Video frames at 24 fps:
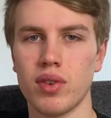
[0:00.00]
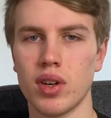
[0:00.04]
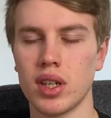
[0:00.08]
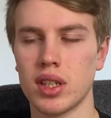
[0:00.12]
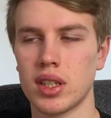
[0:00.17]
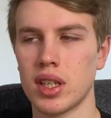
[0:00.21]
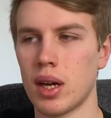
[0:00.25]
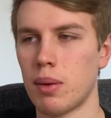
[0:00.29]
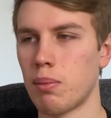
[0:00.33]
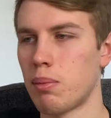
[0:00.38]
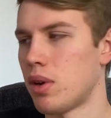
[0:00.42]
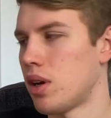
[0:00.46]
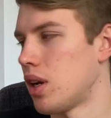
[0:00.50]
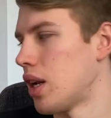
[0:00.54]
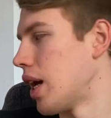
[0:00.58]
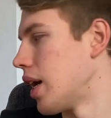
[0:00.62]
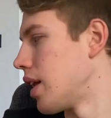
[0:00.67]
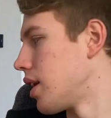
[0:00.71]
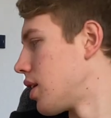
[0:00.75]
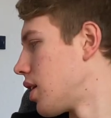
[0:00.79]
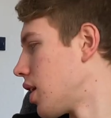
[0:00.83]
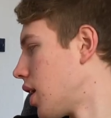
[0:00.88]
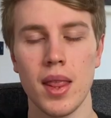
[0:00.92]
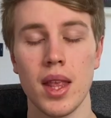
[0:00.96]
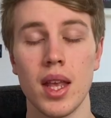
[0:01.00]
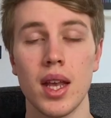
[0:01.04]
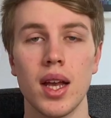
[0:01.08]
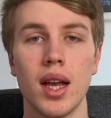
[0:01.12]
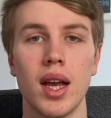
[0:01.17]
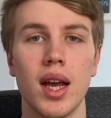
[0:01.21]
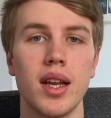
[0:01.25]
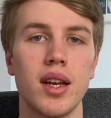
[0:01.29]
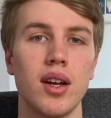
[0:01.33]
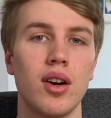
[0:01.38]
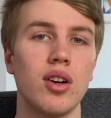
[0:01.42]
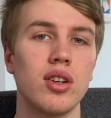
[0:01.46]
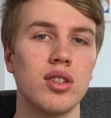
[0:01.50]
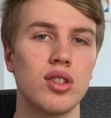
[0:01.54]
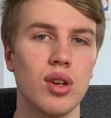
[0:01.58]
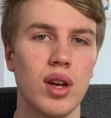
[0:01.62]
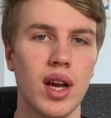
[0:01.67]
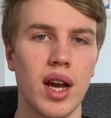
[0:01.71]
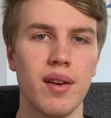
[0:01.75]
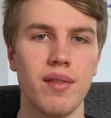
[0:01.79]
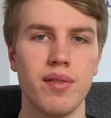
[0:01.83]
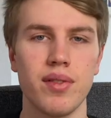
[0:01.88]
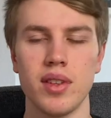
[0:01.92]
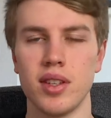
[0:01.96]
example, and I also
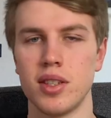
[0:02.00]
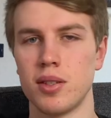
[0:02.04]
have this